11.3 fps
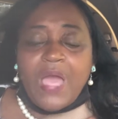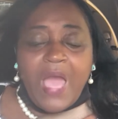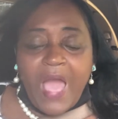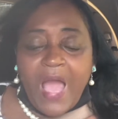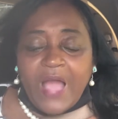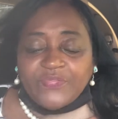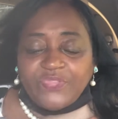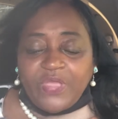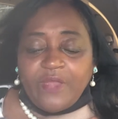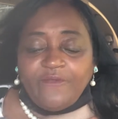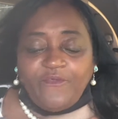I
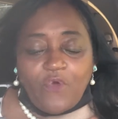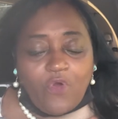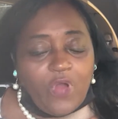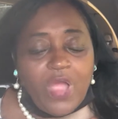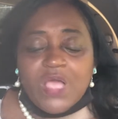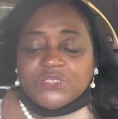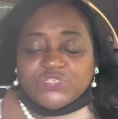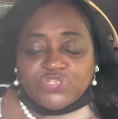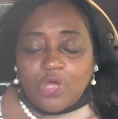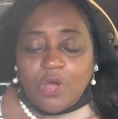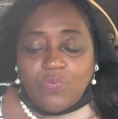therefore
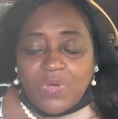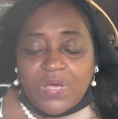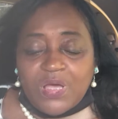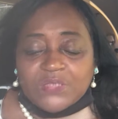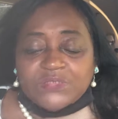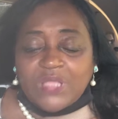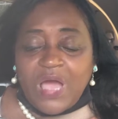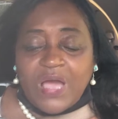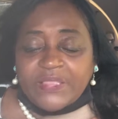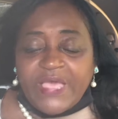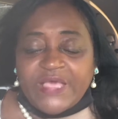so run,
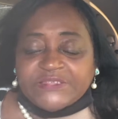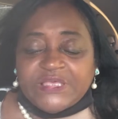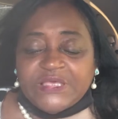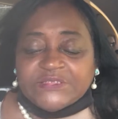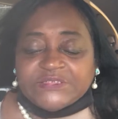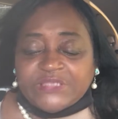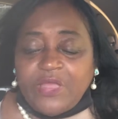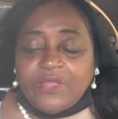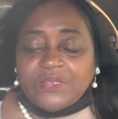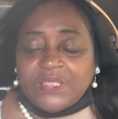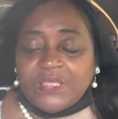not as
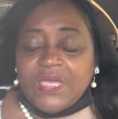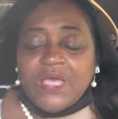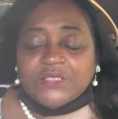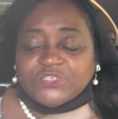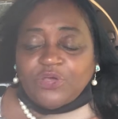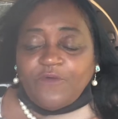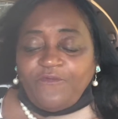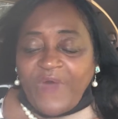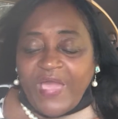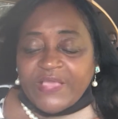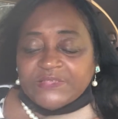uncertainty, so
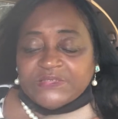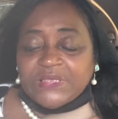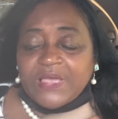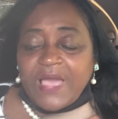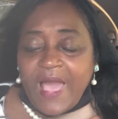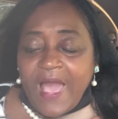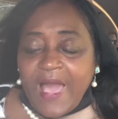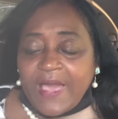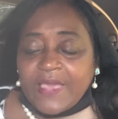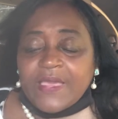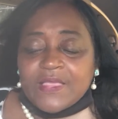fight.
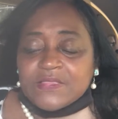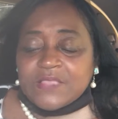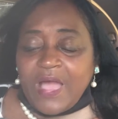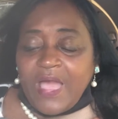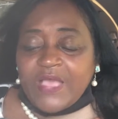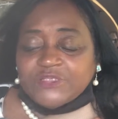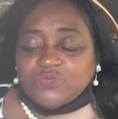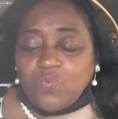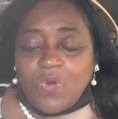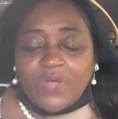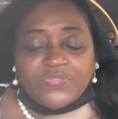I, not as
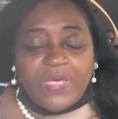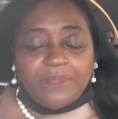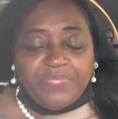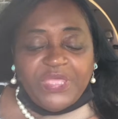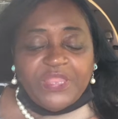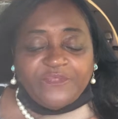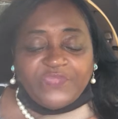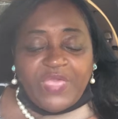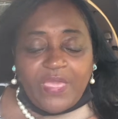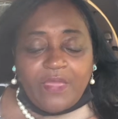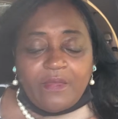one that beateth
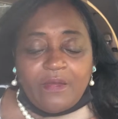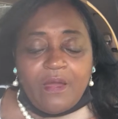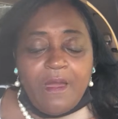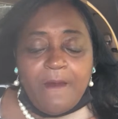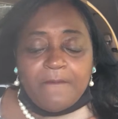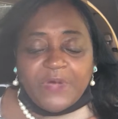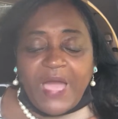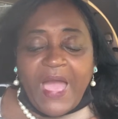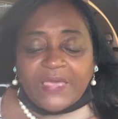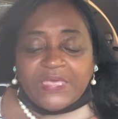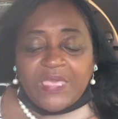the air, but
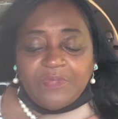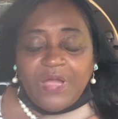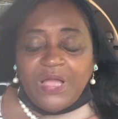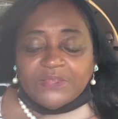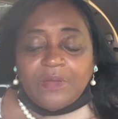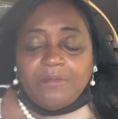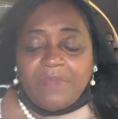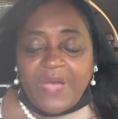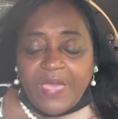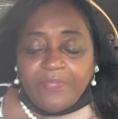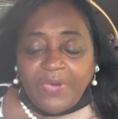I keep under
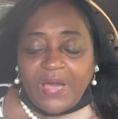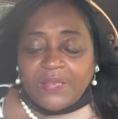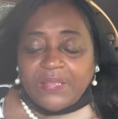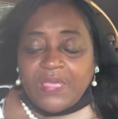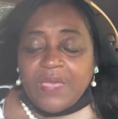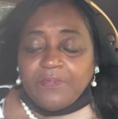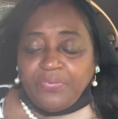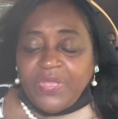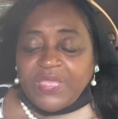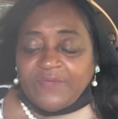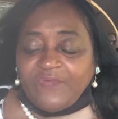my body and
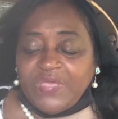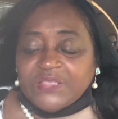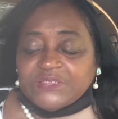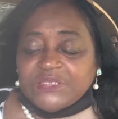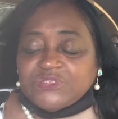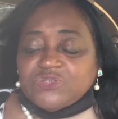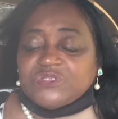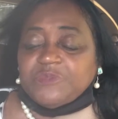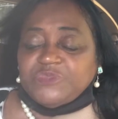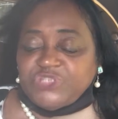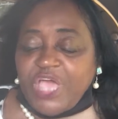bringeth it into
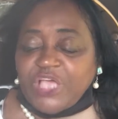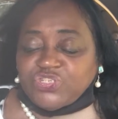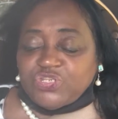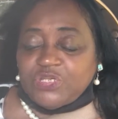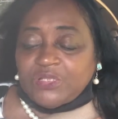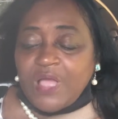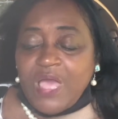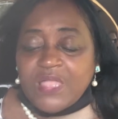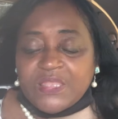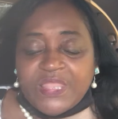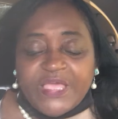
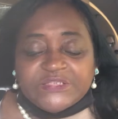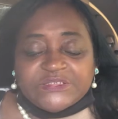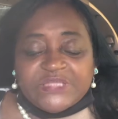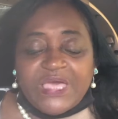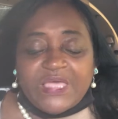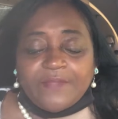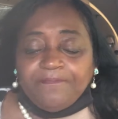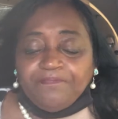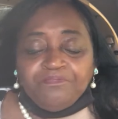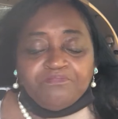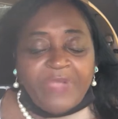subjection, lest that
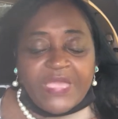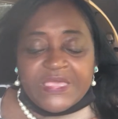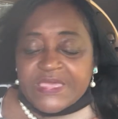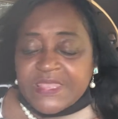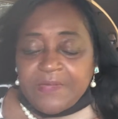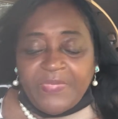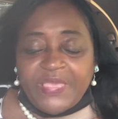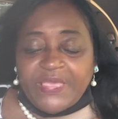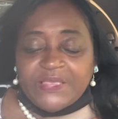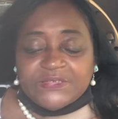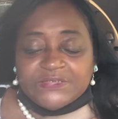by any
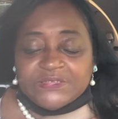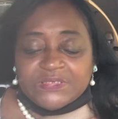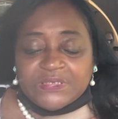means,